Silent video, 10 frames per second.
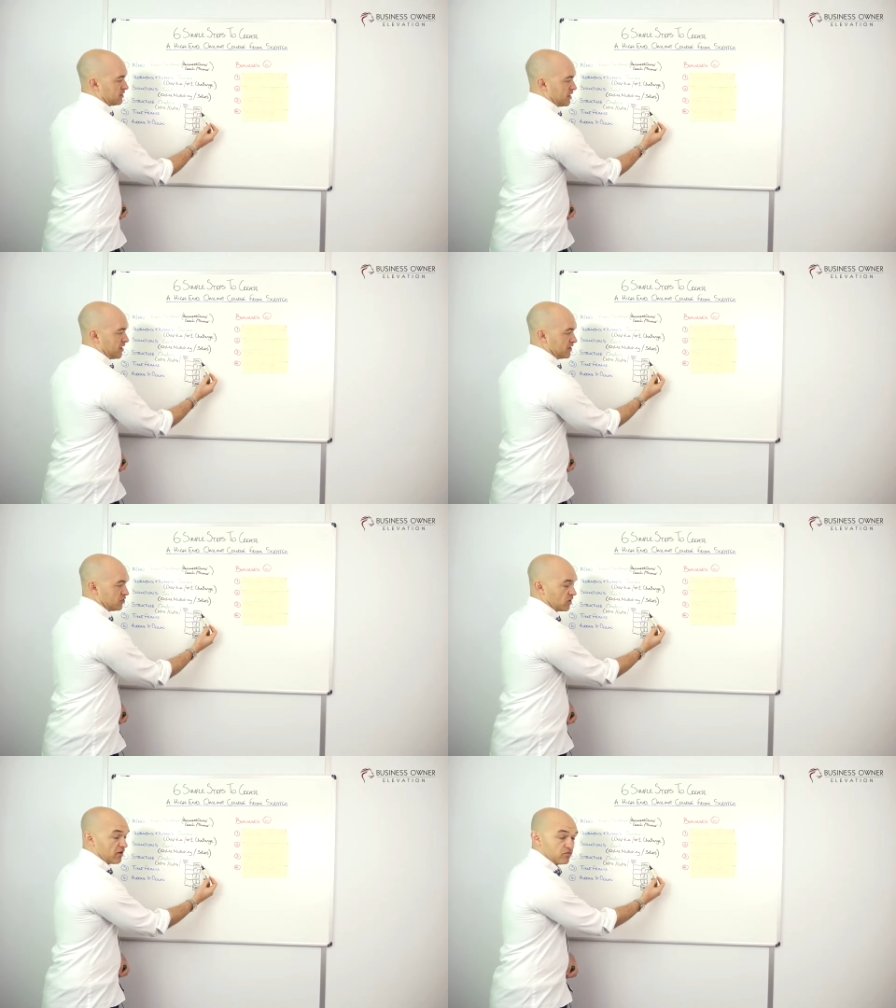And then
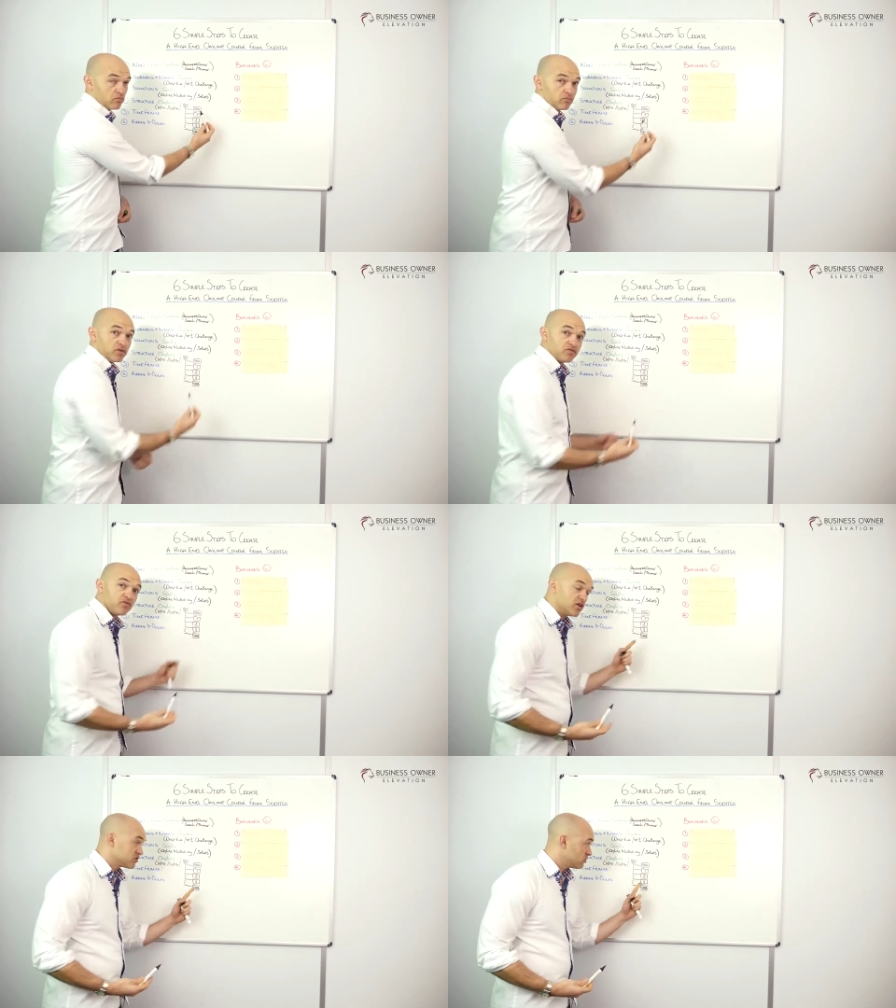you'll have the
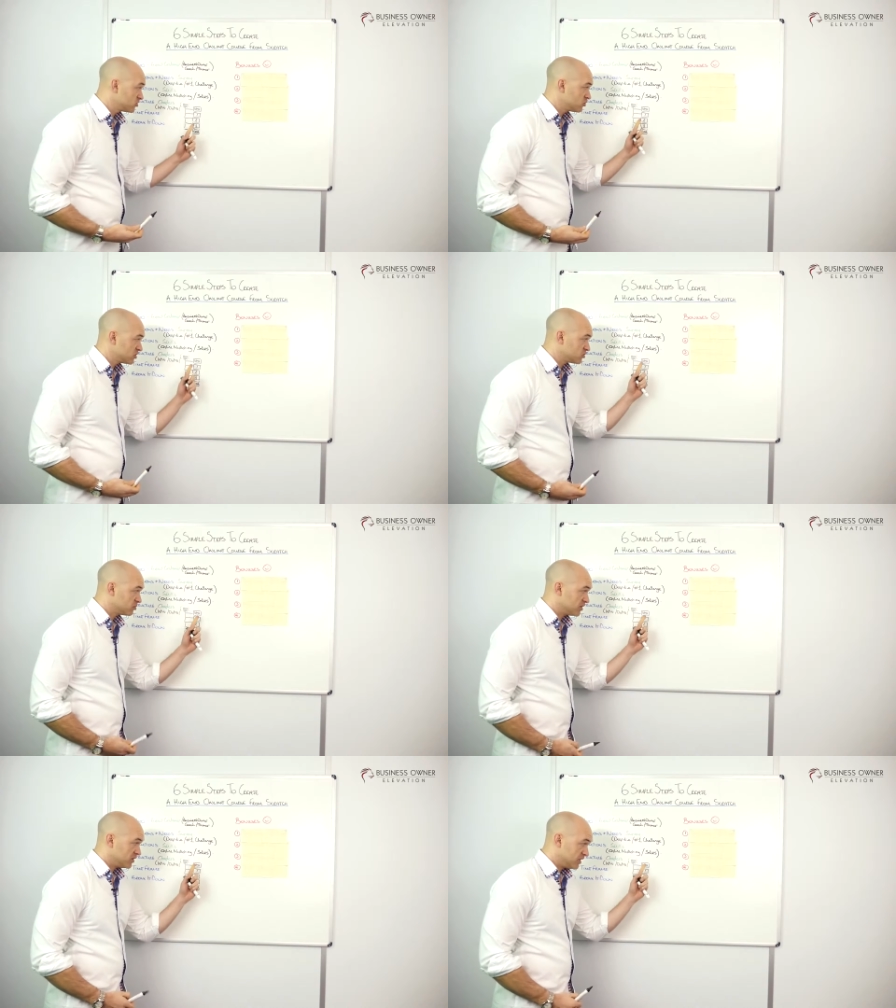first module, which will
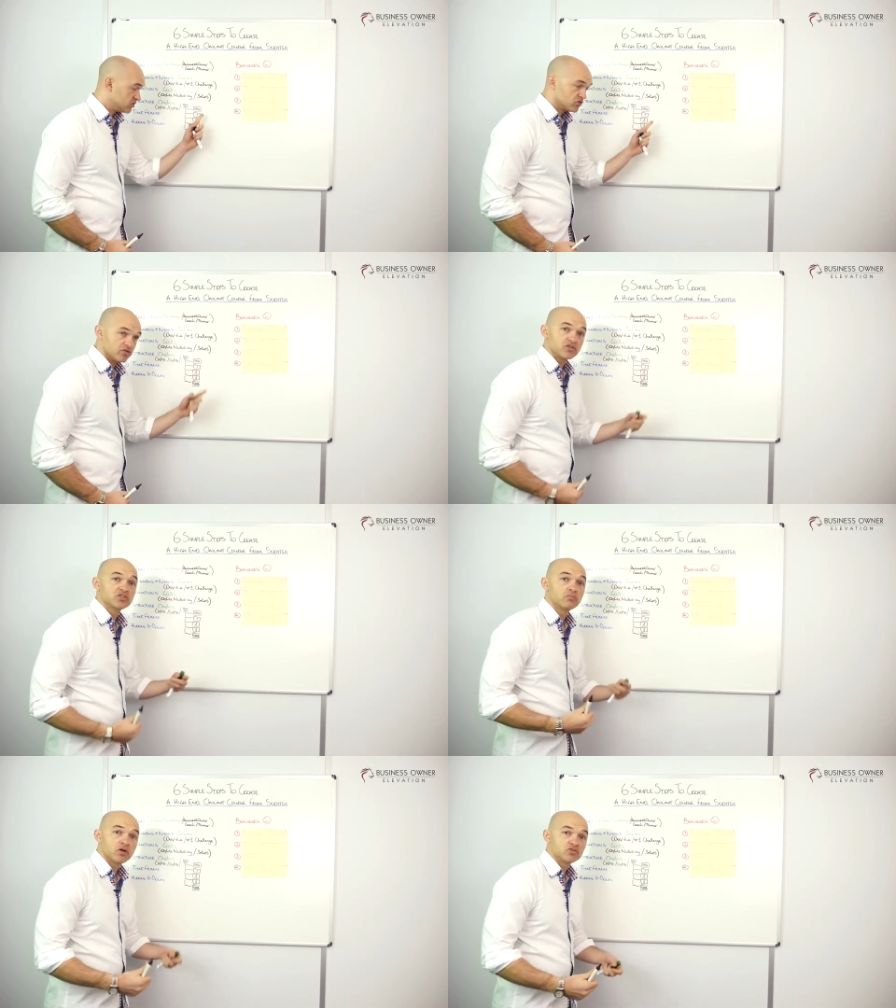be your
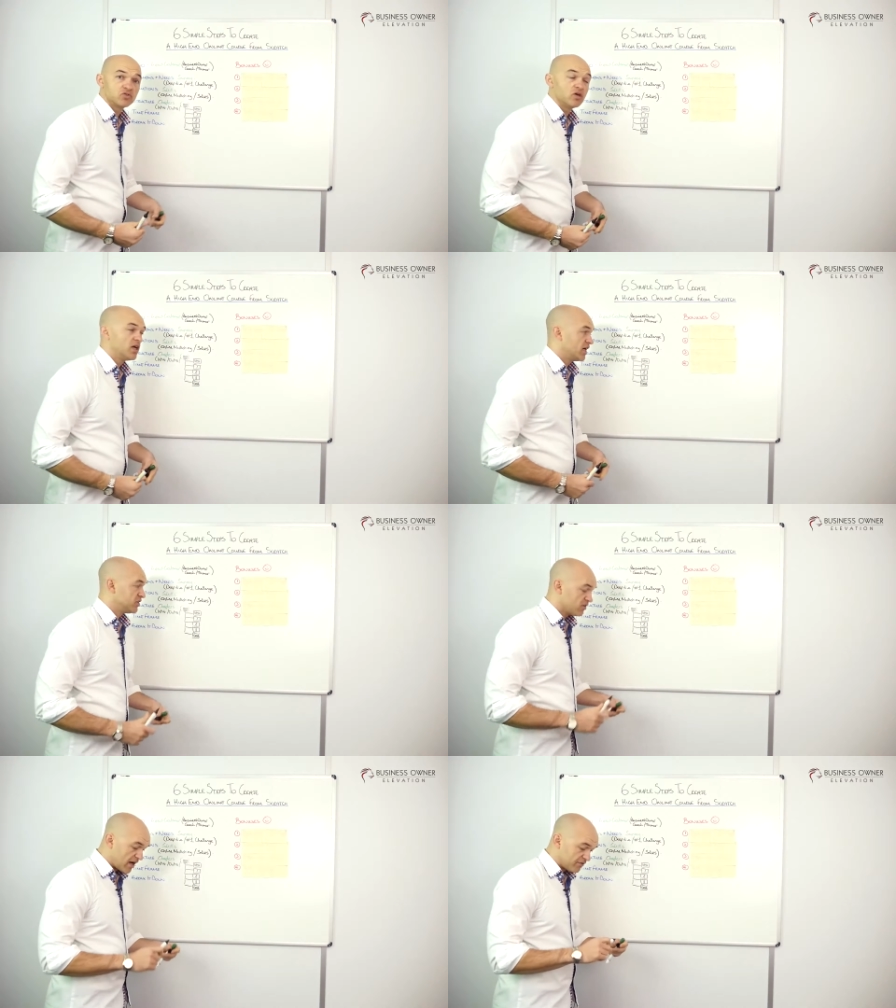introduction module. And
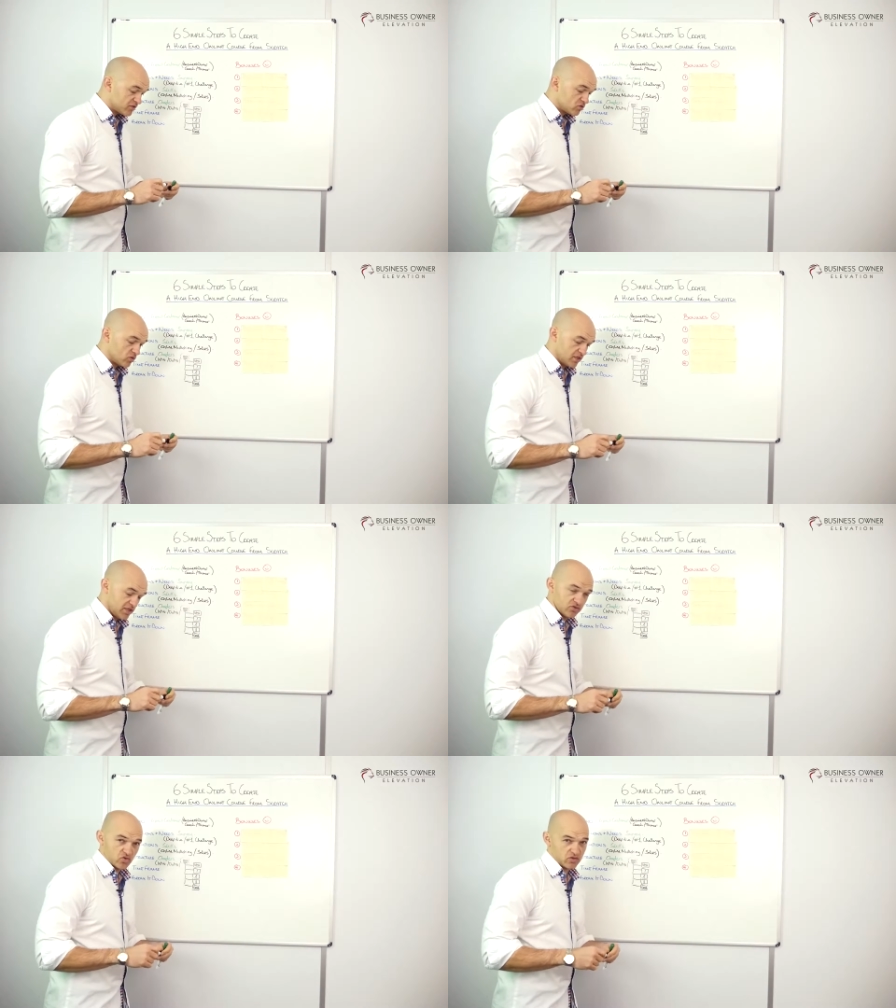you don't have to call it
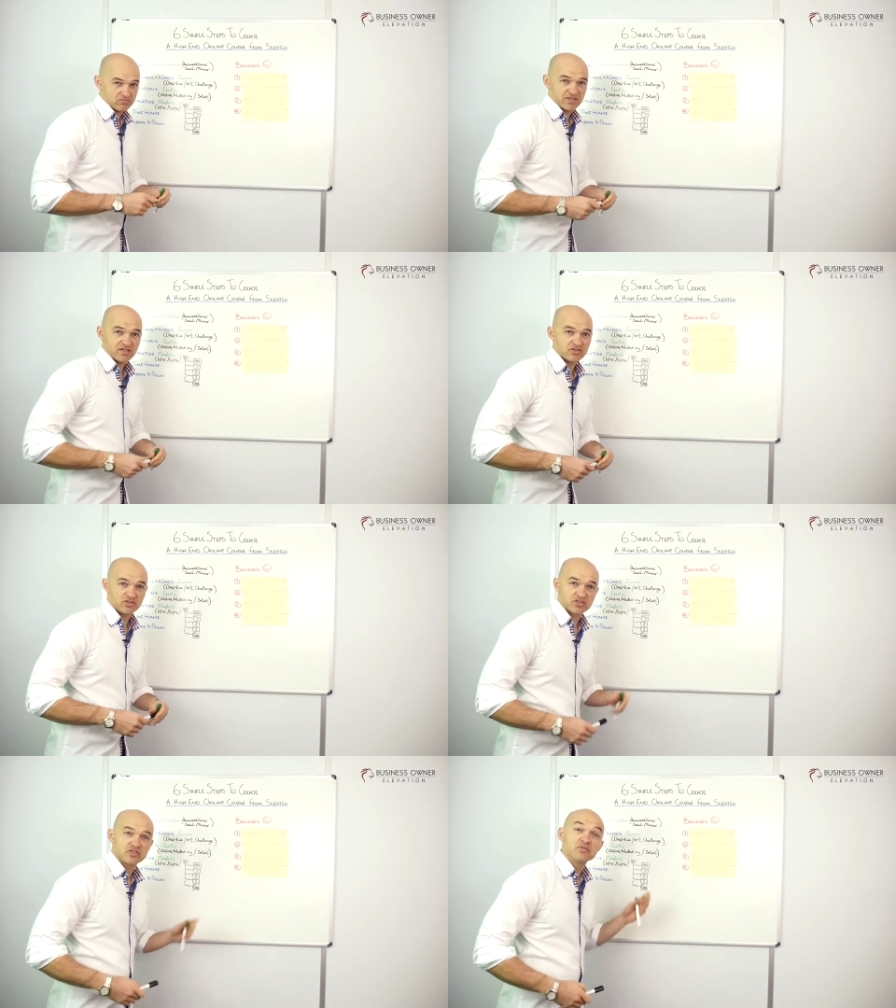intro. That's
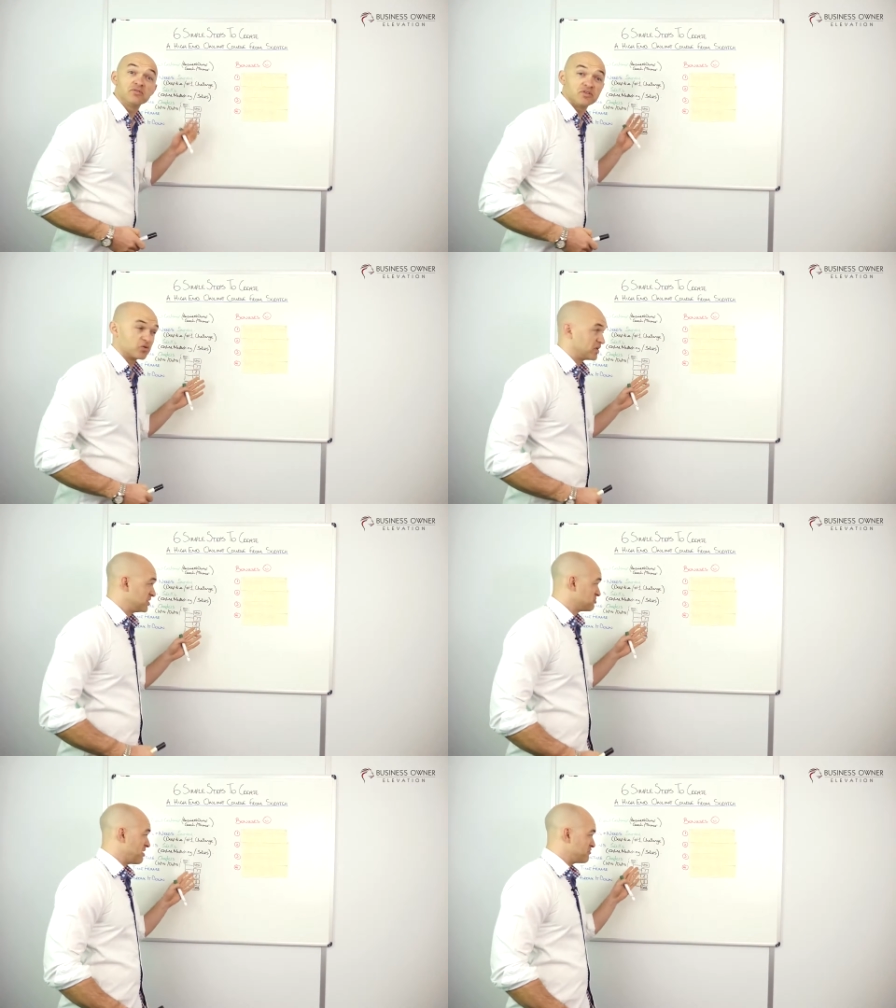just the
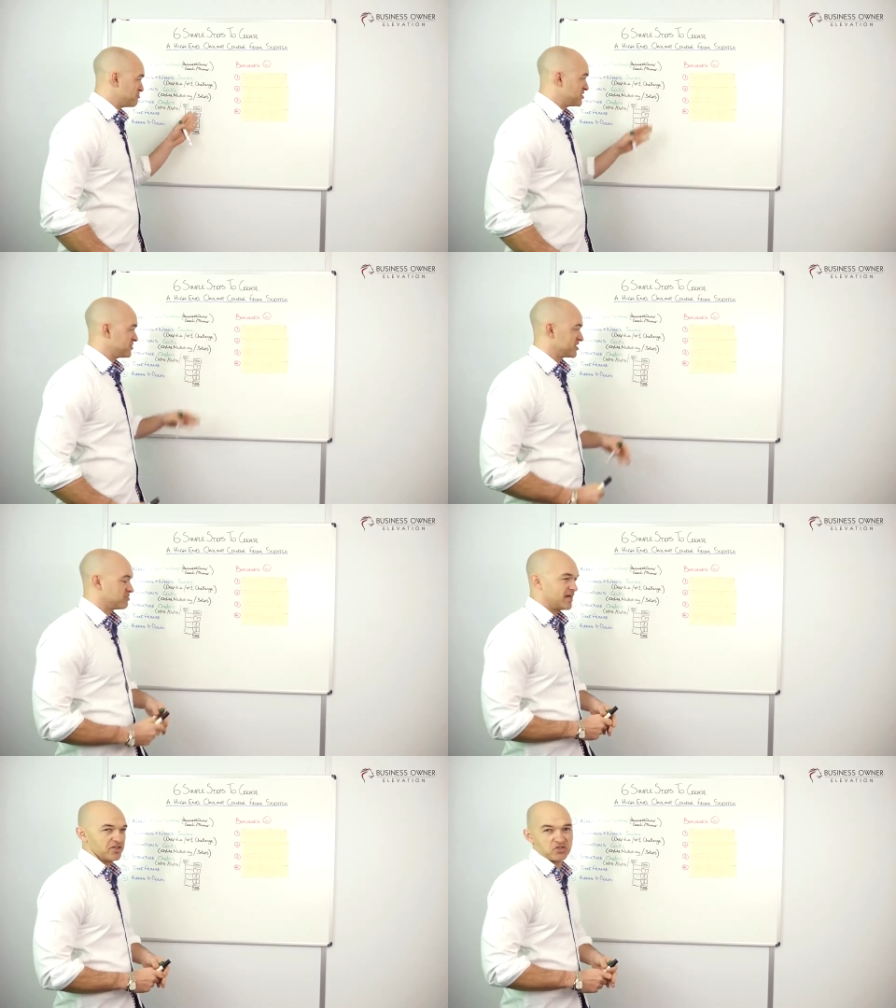quickest way for me to
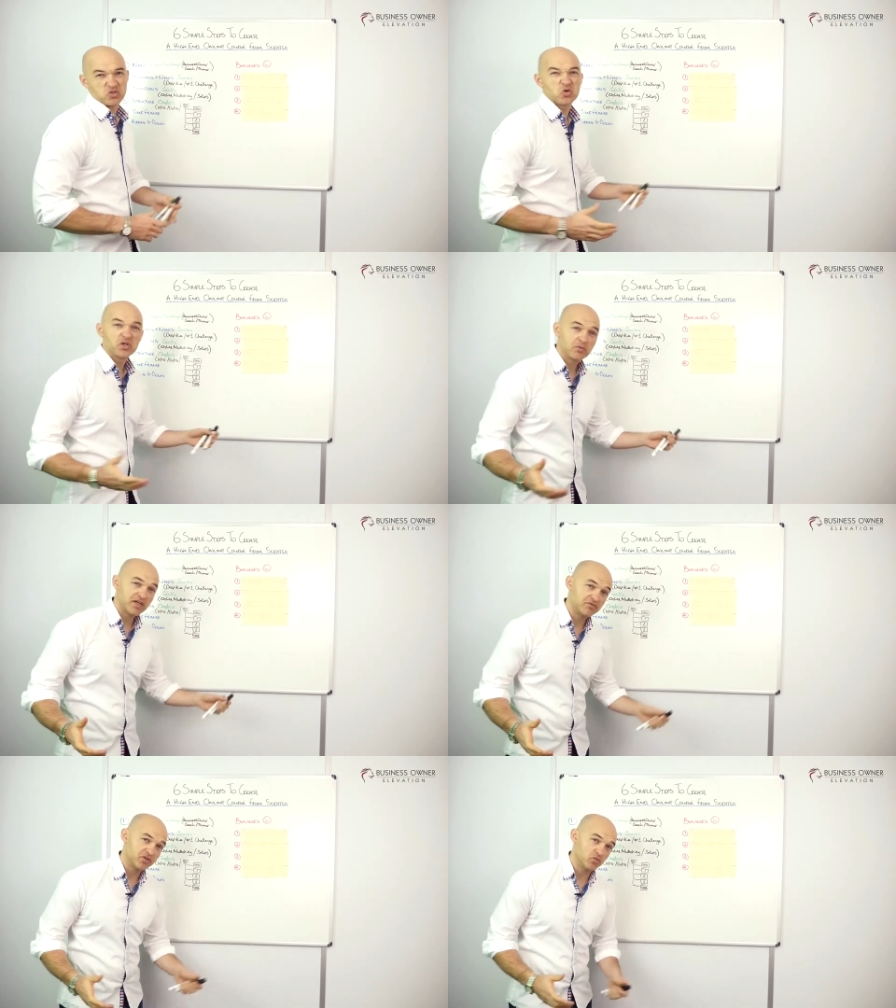explain. You could call it
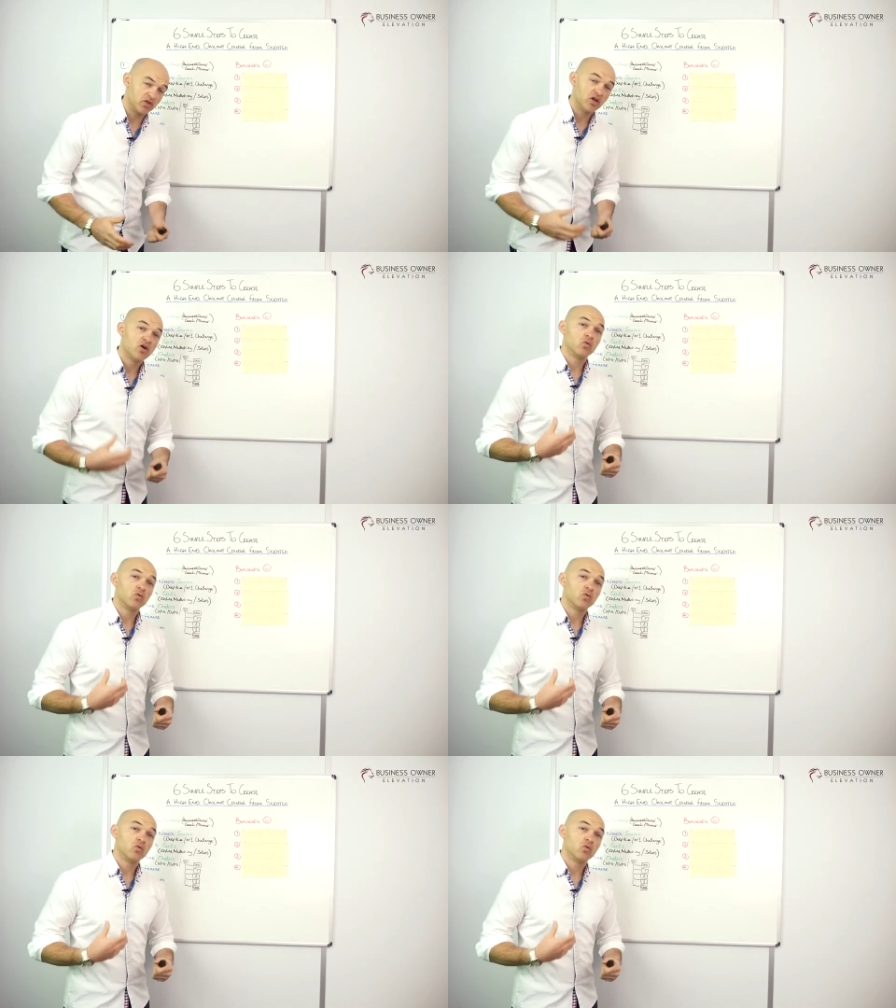whatever you want.